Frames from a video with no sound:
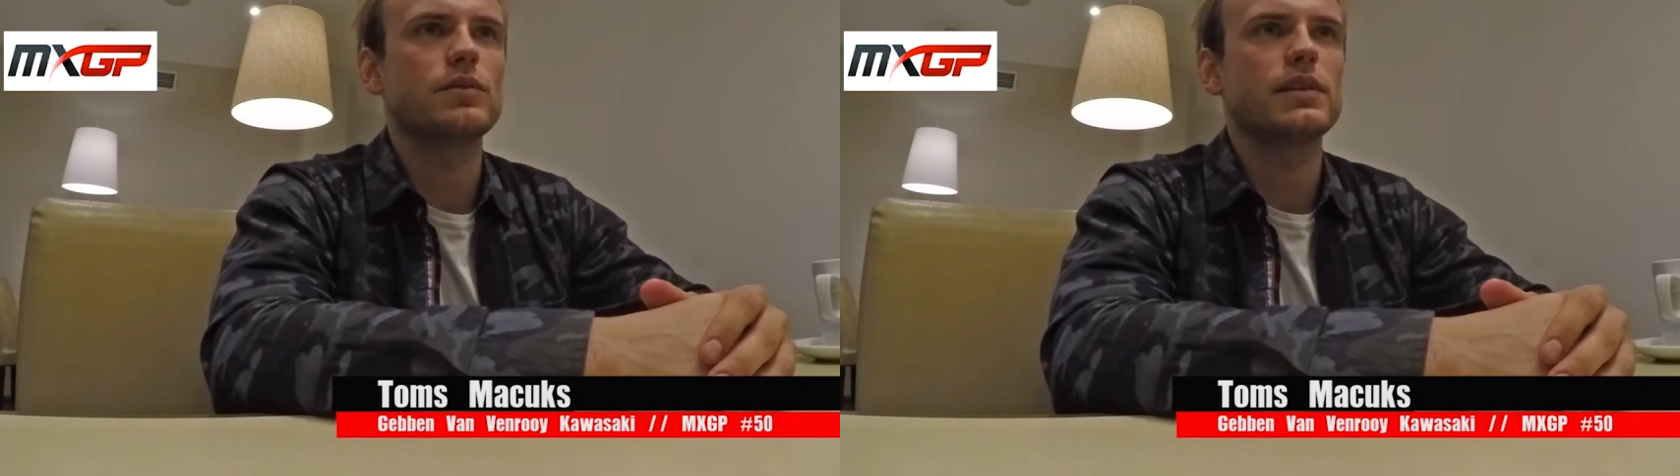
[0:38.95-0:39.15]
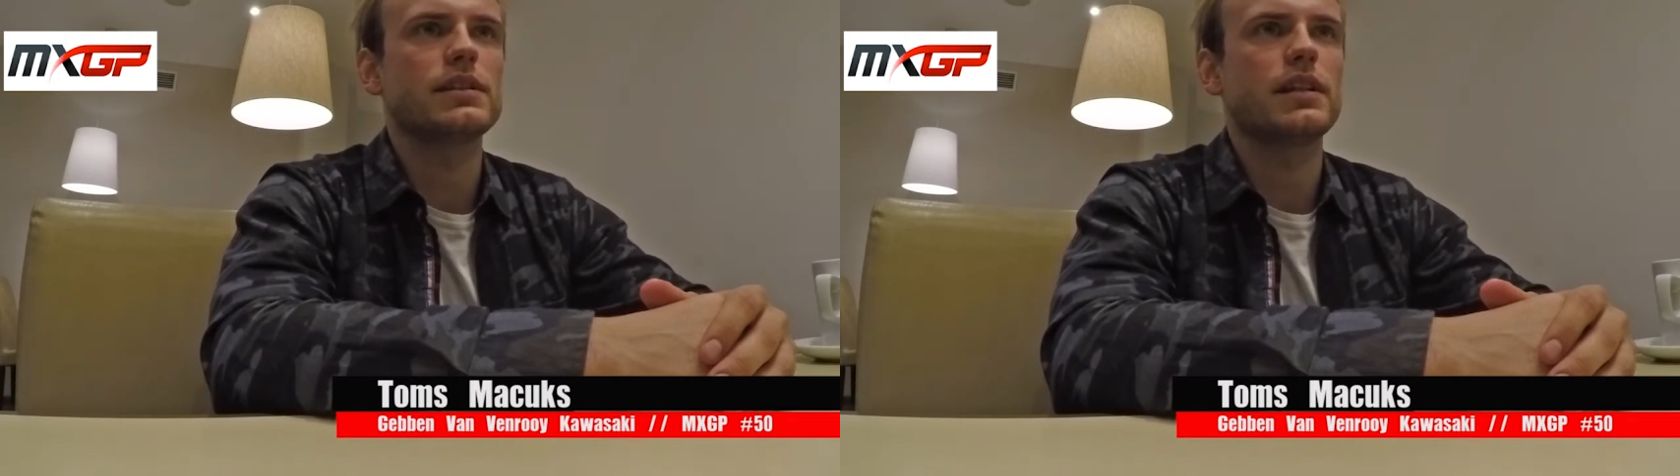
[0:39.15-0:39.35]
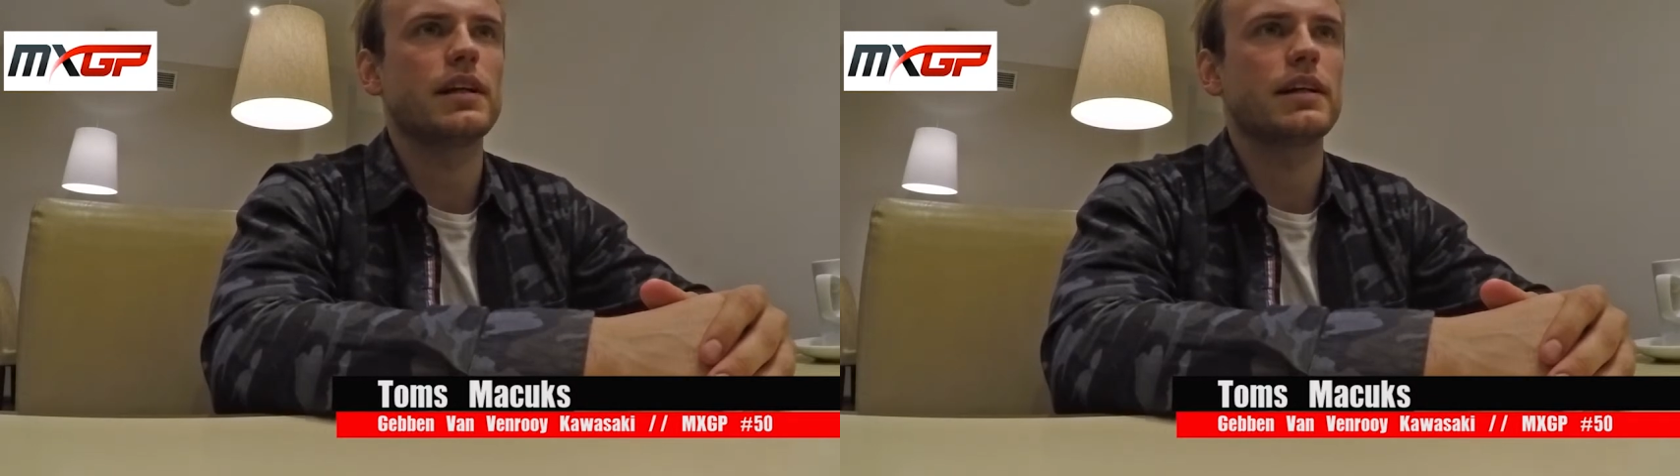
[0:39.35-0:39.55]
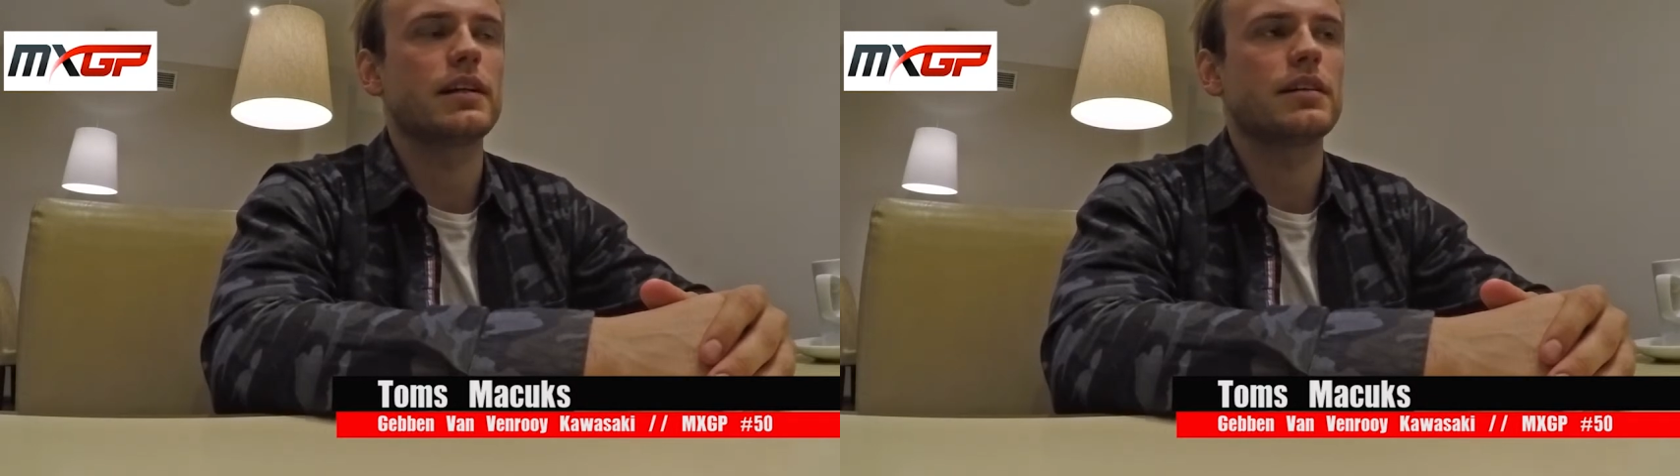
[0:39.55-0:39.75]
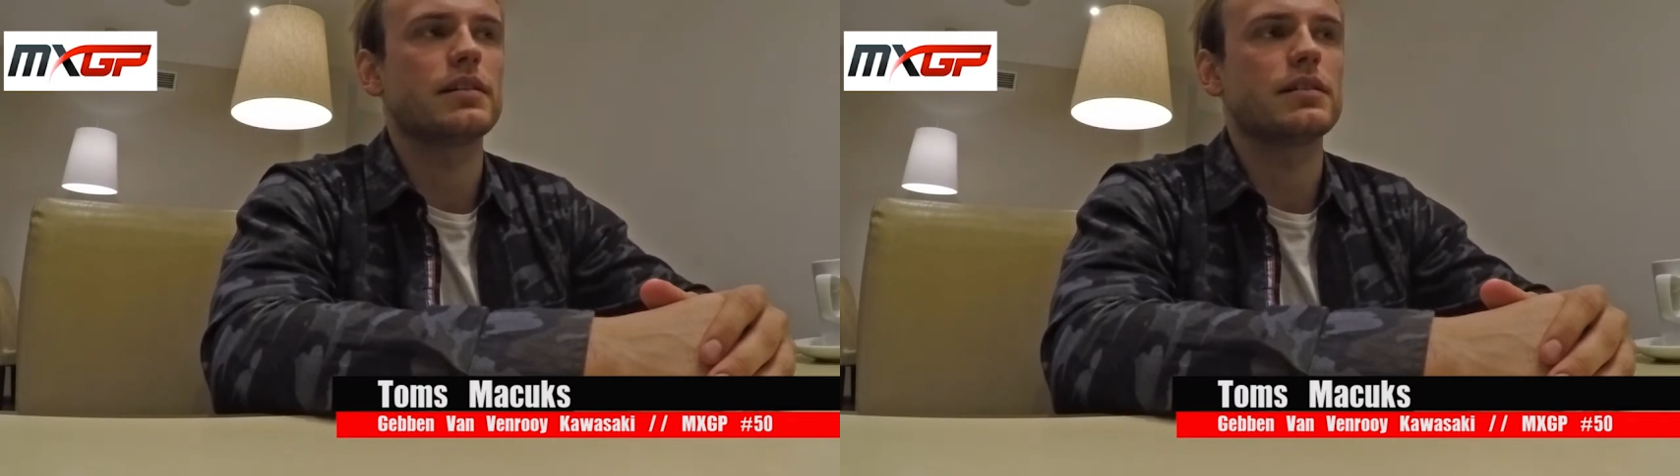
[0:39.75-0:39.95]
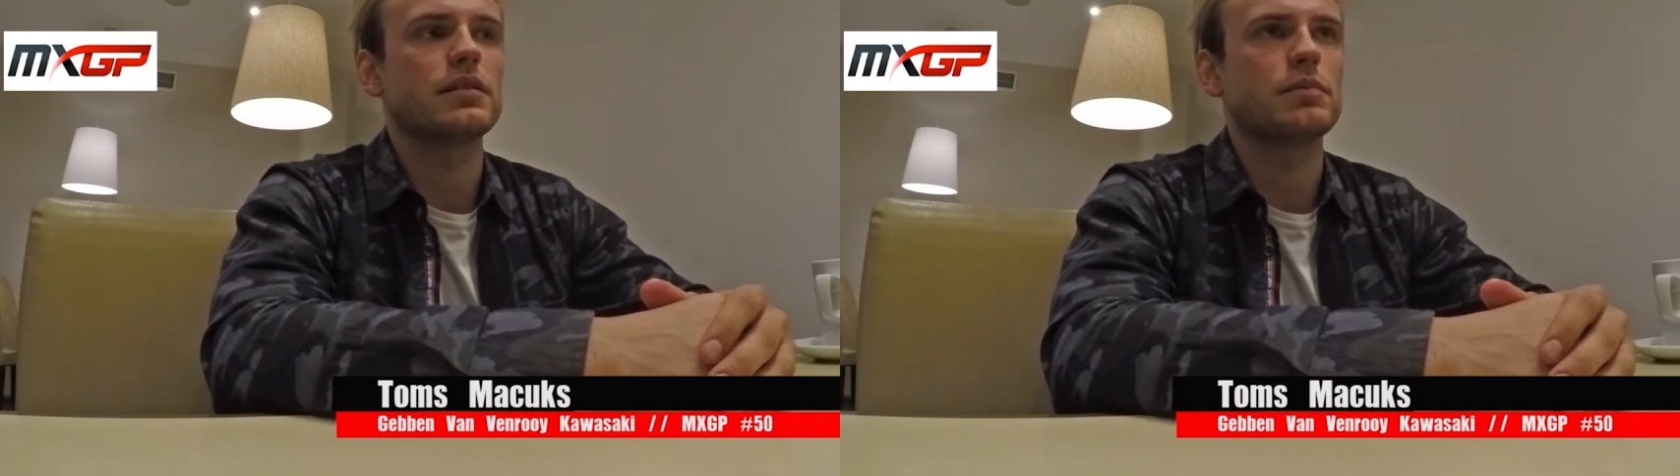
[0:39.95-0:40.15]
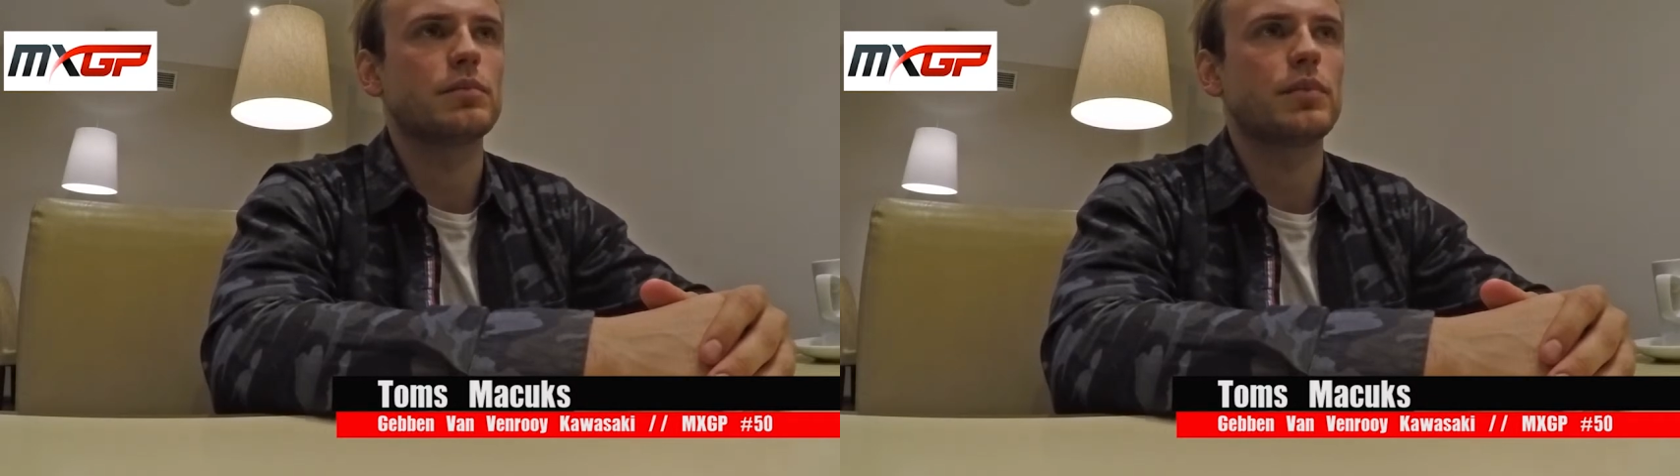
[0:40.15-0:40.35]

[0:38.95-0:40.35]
was like uh,